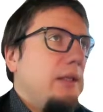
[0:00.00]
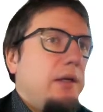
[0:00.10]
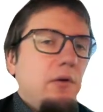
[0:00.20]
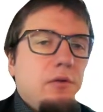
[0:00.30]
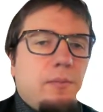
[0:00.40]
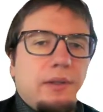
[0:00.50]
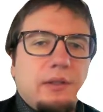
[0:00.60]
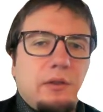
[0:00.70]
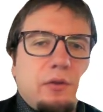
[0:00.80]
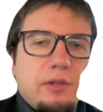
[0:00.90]
error, but
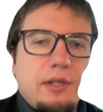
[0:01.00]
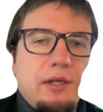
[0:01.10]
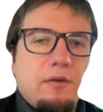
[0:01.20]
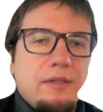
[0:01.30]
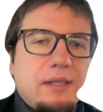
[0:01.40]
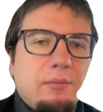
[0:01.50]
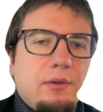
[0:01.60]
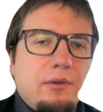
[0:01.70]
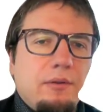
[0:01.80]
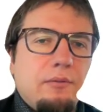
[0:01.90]
it throws an error
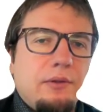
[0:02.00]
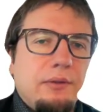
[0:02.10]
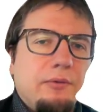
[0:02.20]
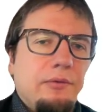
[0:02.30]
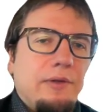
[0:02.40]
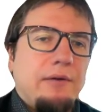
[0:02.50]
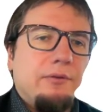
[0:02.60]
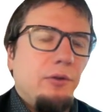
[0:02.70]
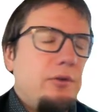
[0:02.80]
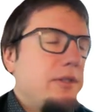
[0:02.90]
somewhere
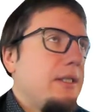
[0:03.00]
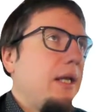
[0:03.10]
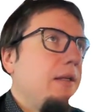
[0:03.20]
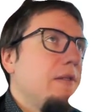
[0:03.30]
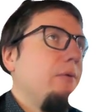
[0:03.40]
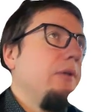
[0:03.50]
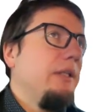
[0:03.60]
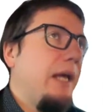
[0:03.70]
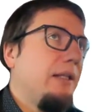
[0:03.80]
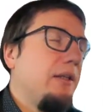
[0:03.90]
after this line. So it
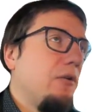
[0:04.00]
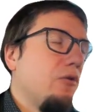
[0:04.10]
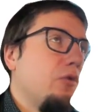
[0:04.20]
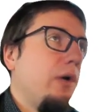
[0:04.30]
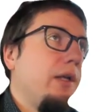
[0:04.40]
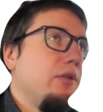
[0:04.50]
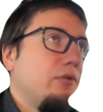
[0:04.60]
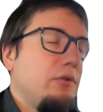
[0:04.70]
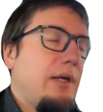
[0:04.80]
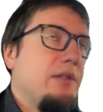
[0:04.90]
add constraints,
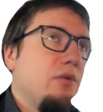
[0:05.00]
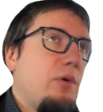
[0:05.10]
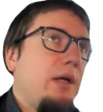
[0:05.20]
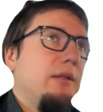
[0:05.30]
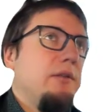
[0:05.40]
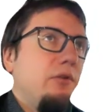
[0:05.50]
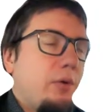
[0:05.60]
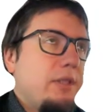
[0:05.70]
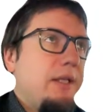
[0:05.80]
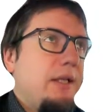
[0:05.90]
tries to run it,
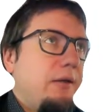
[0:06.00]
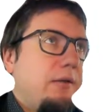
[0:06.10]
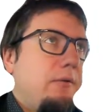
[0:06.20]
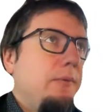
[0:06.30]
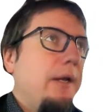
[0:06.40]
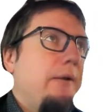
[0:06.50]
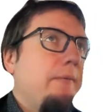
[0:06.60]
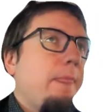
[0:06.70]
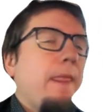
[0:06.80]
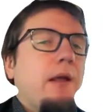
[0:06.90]
throws an error. Yeah?
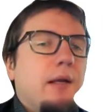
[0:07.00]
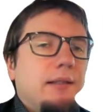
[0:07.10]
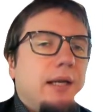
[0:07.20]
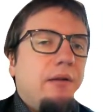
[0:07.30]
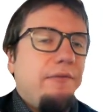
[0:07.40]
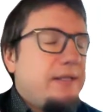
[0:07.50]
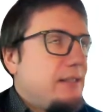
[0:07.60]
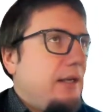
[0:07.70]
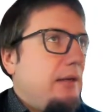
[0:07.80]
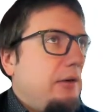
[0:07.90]
Then I fix
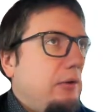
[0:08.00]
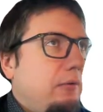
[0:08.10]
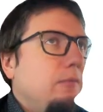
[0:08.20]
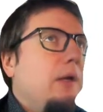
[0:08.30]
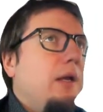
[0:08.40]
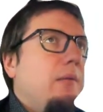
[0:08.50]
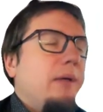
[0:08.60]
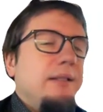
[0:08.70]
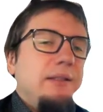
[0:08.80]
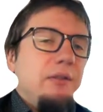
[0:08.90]
the error,
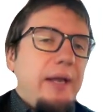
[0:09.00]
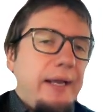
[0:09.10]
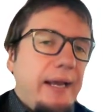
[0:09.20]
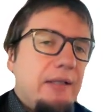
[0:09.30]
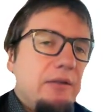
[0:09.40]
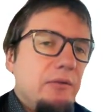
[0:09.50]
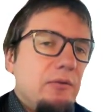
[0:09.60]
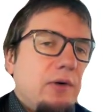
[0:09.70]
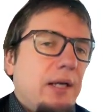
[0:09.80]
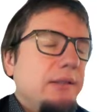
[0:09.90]
but it again
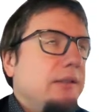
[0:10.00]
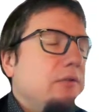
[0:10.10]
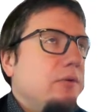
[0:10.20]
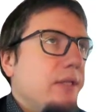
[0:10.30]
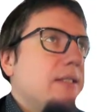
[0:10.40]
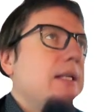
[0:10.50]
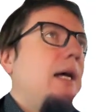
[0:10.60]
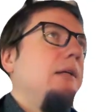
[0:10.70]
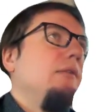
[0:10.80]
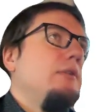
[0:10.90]
ran into this
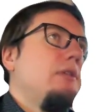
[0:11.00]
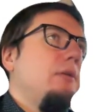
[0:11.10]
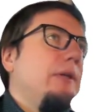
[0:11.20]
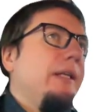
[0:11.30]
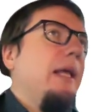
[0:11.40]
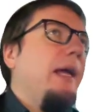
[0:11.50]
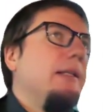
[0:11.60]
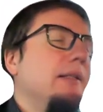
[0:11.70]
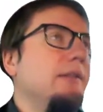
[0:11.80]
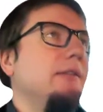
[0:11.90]
line. So it
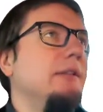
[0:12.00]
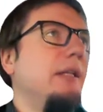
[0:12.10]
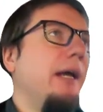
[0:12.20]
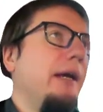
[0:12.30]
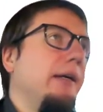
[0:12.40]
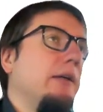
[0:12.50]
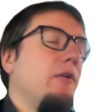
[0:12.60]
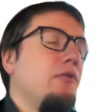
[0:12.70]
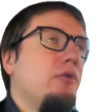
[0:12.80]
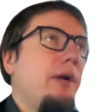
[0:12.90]
added the
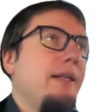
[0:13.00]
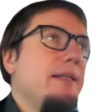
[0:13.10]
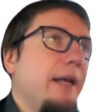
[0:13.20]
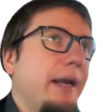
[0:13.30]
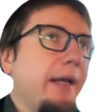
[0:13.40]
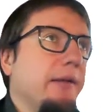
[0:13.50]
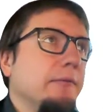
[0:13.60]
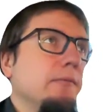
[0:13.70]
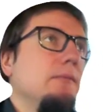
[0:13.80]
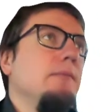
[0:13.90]
constraint again.
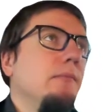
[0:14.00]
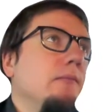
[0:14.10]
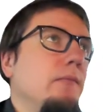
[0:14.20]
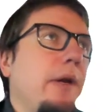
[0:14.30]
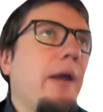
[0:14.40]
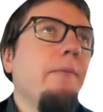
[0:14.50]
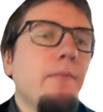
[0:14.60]
Yeah.